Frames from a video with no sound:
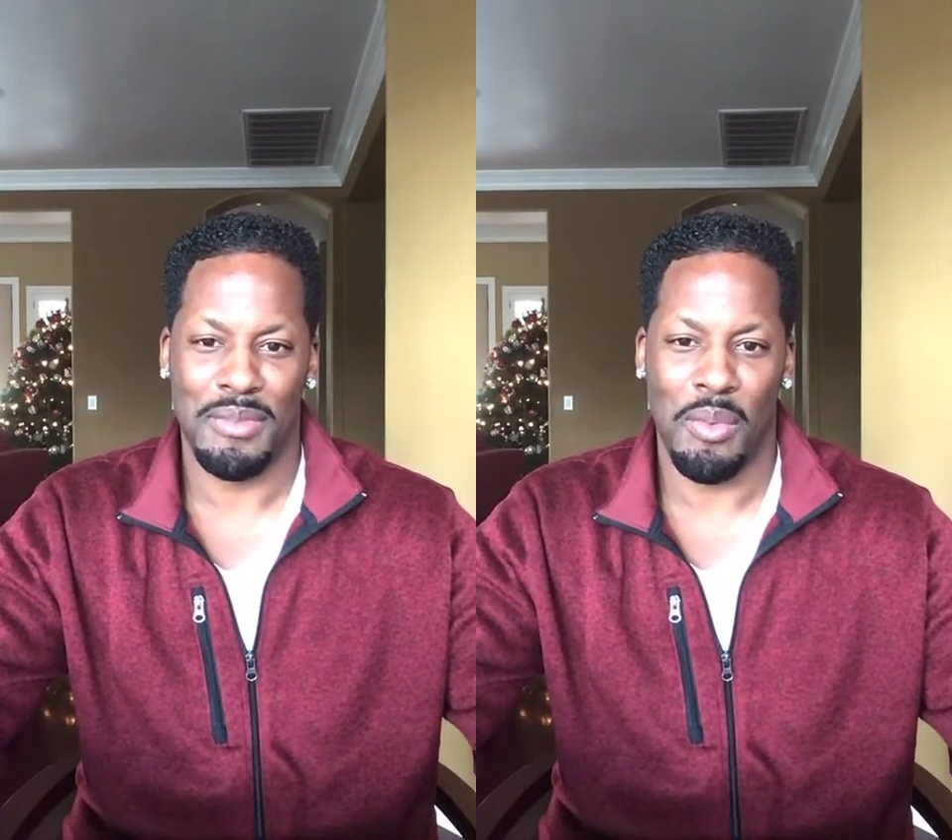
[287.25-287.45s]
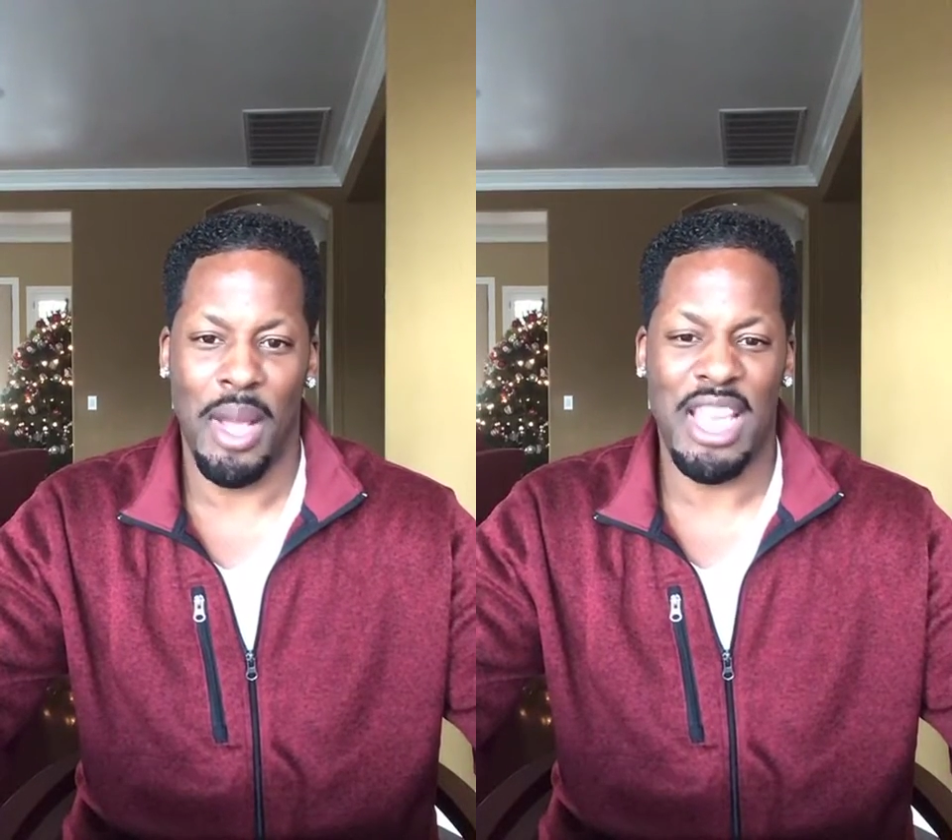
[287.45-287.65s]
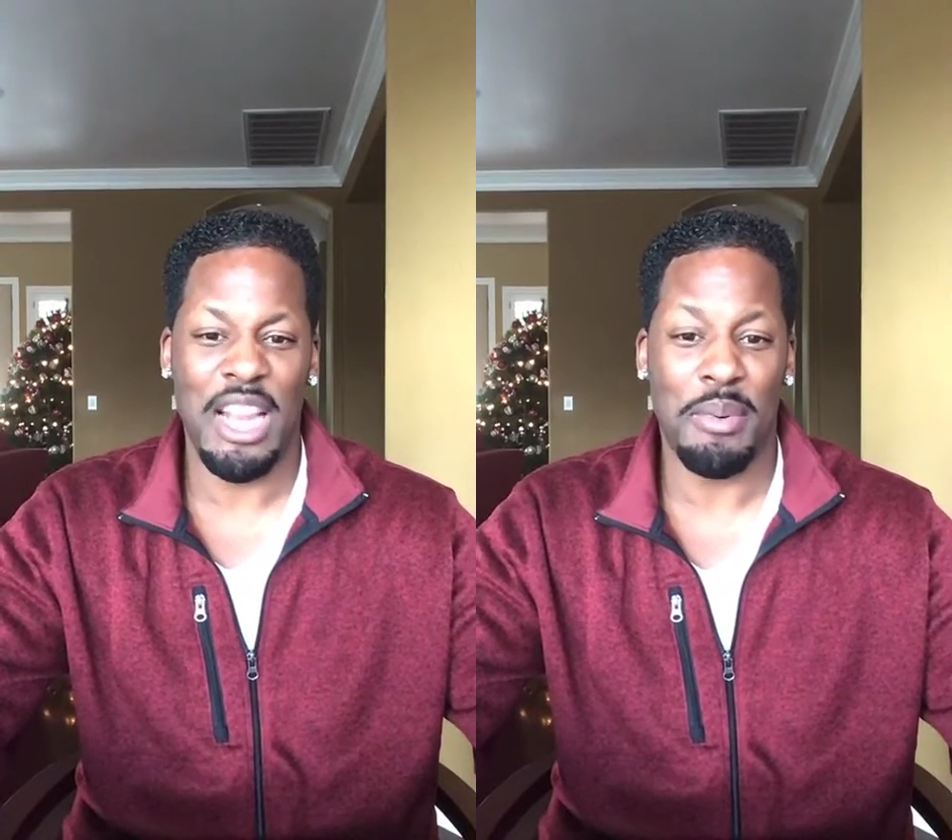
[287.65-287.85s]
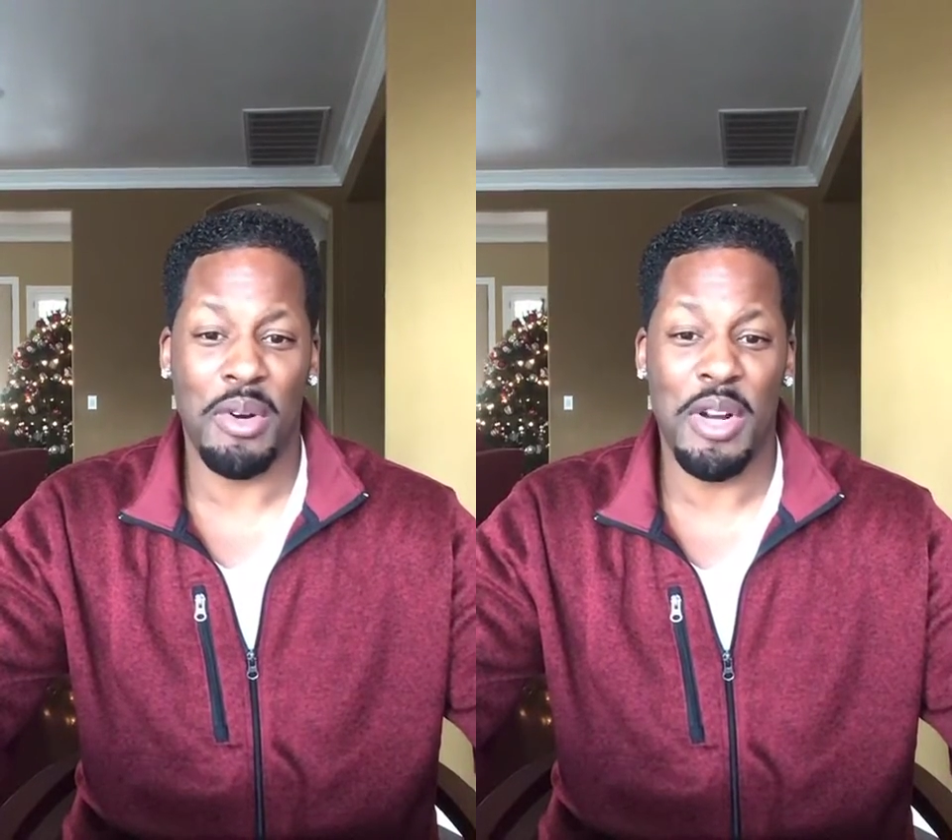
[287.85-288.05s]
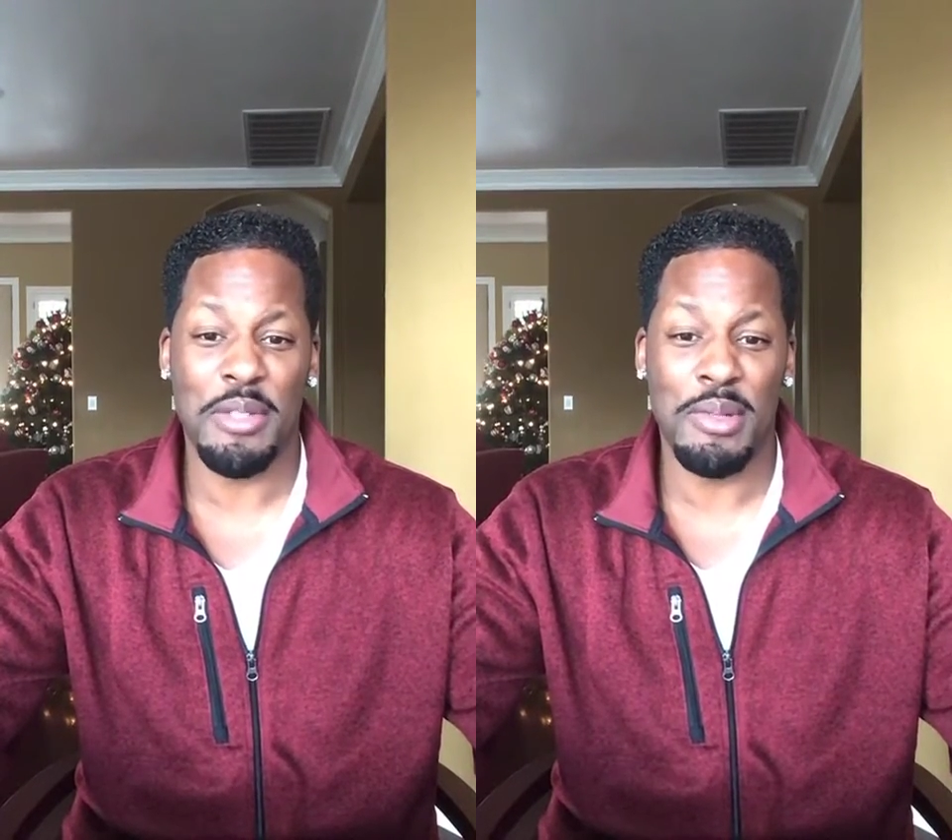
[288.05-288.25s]
waking up on
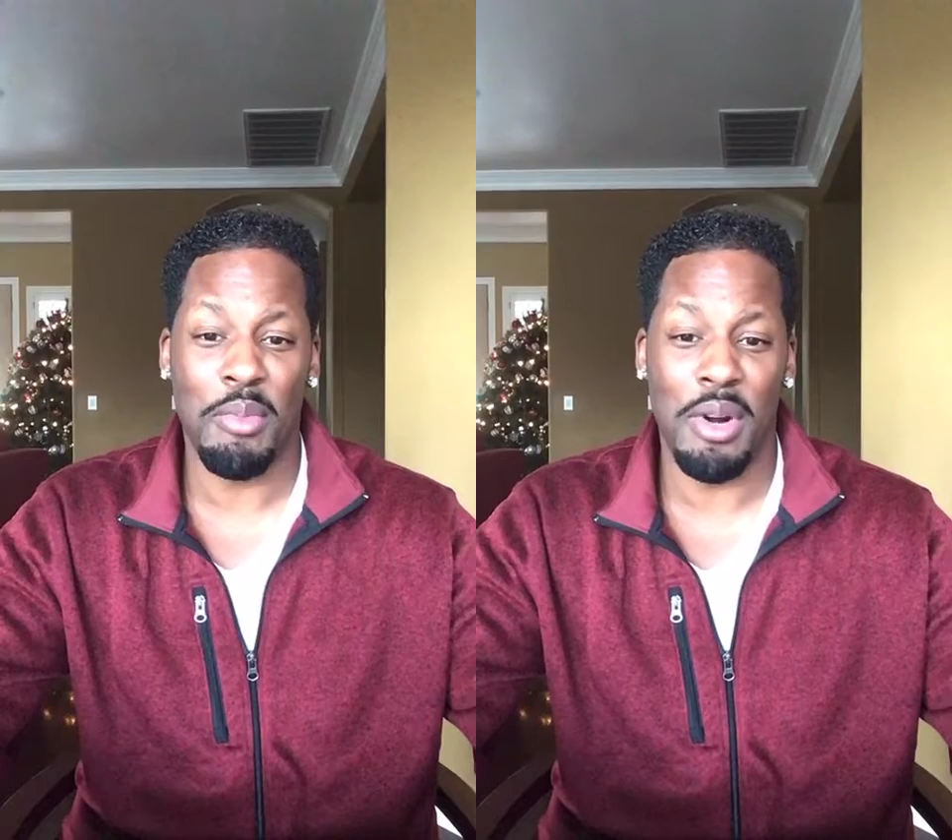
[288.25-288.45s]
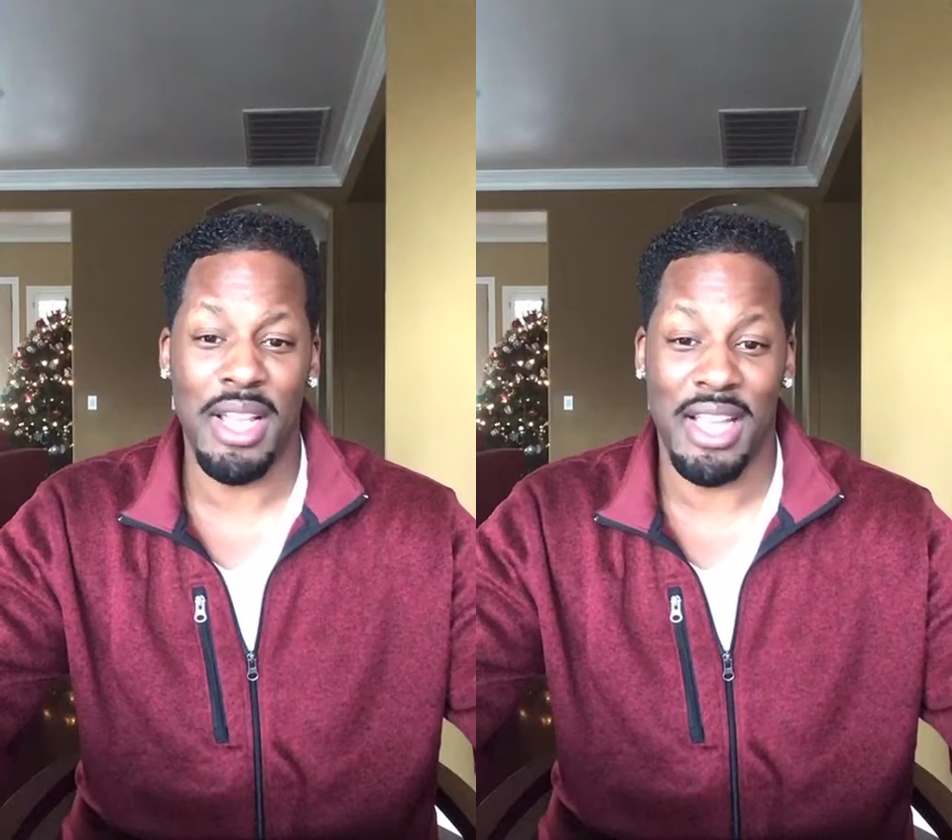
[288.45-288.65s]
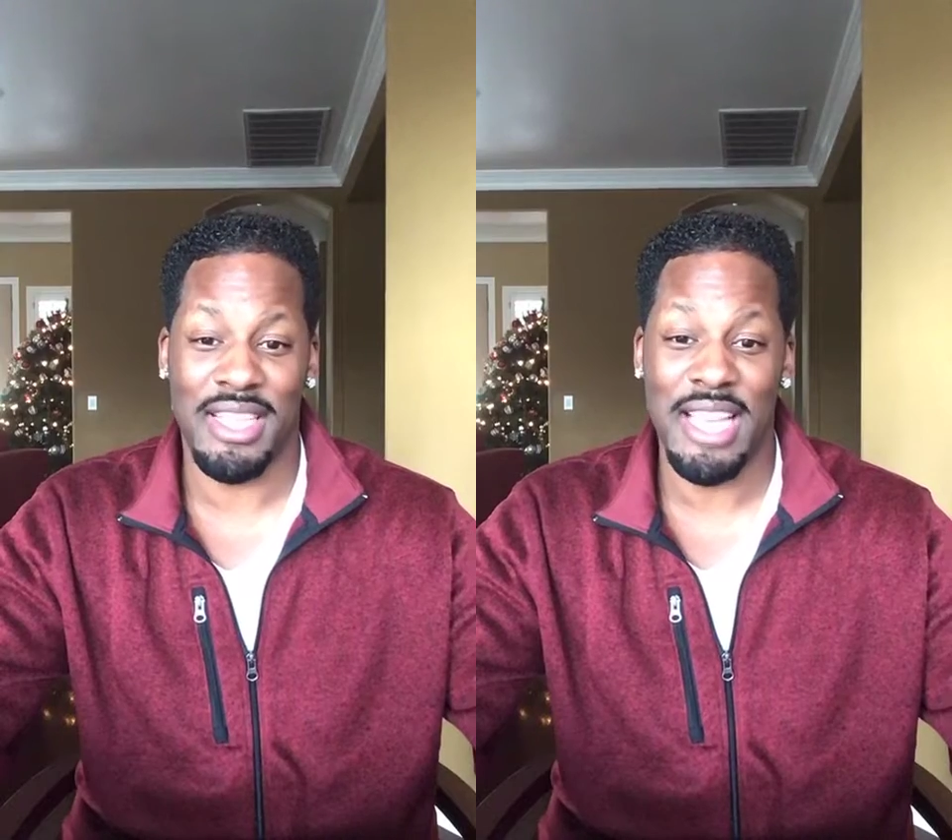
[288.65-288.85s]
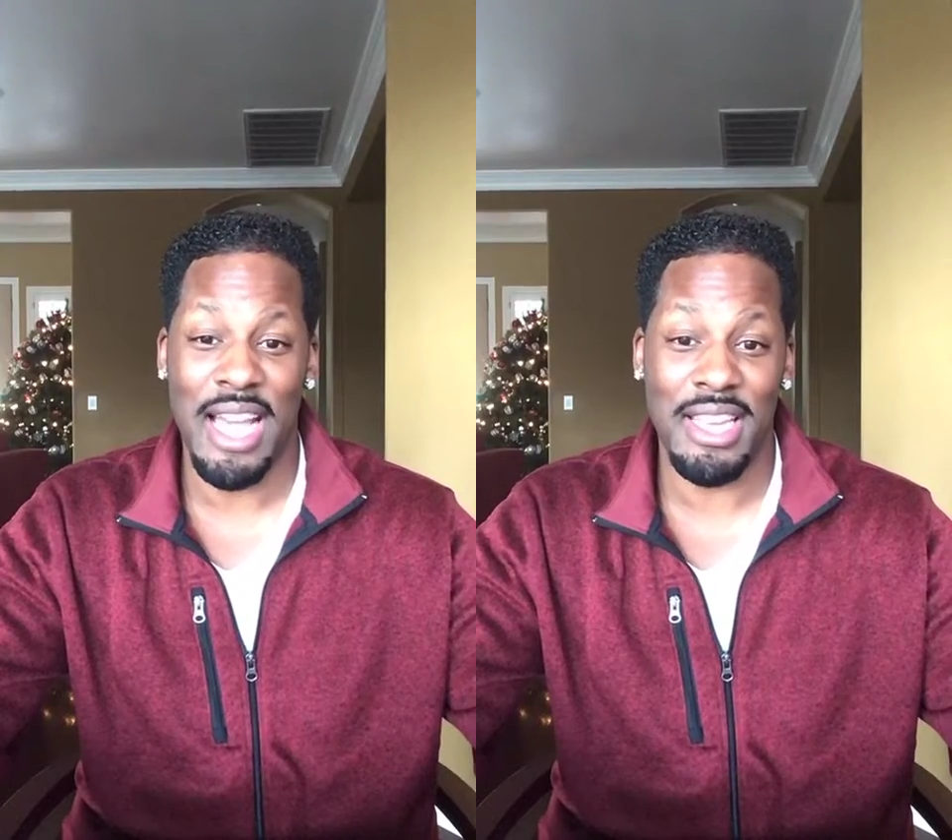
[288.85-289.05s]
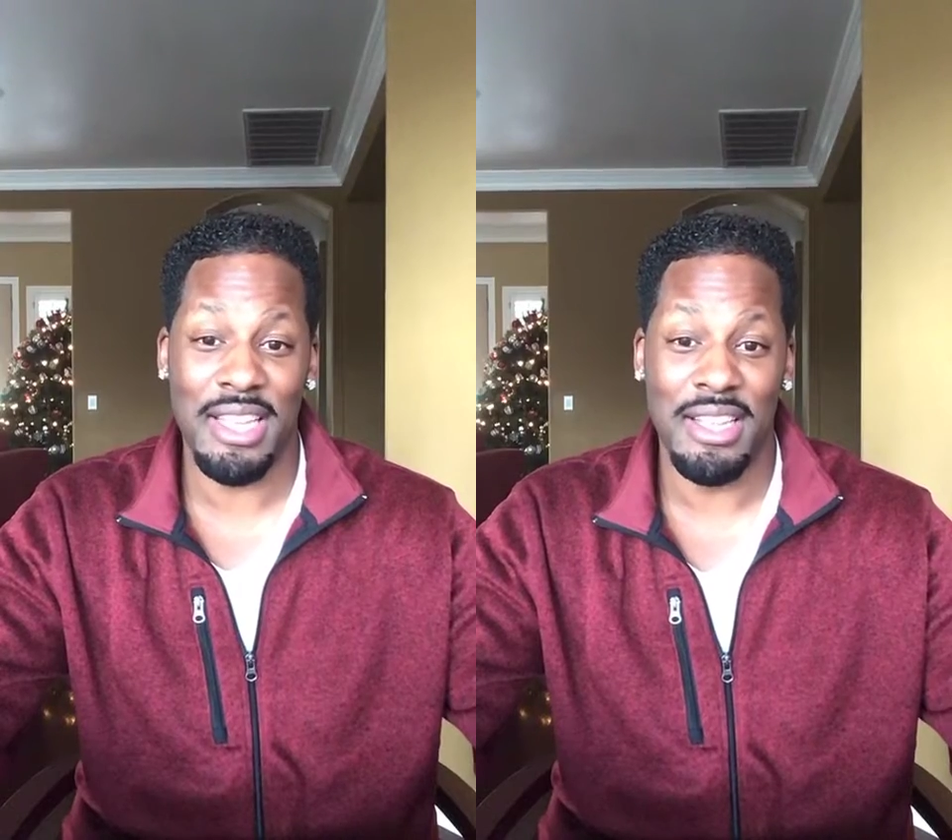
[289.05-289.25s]
Christmas morning
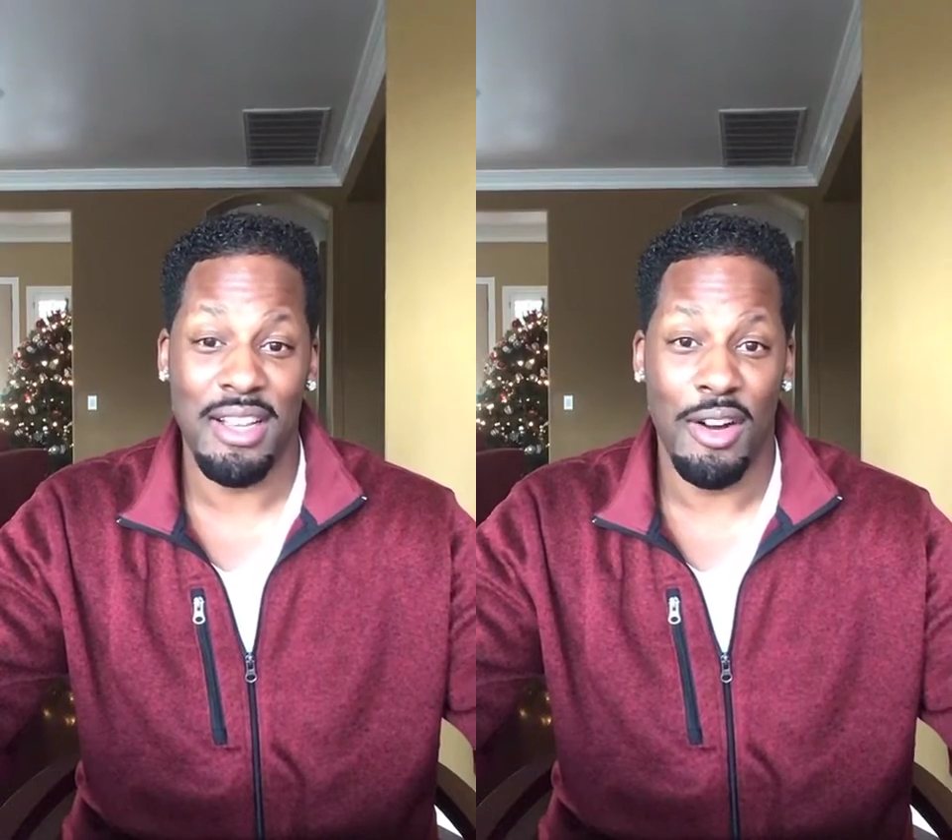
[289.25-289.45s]
excited